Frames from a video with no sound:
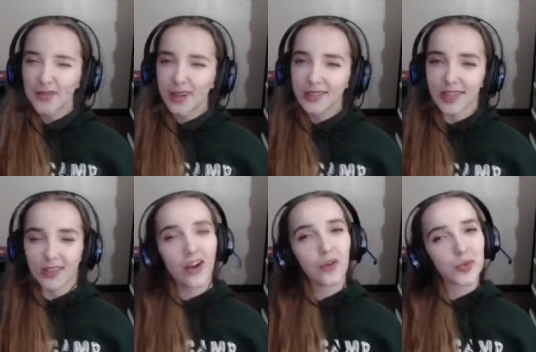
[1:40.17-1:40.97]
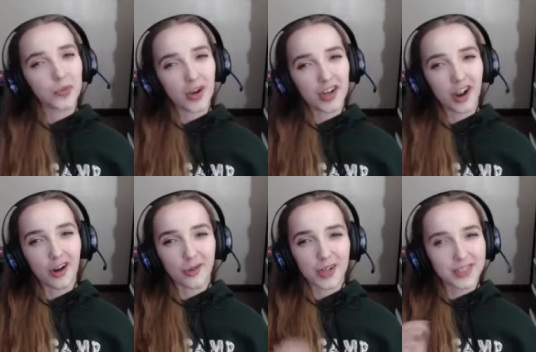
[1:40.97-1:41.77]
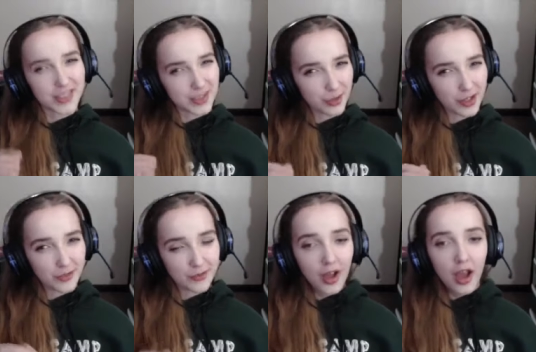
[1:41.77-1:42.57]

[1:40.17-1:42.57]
of goes along with wanting a grid, sort of.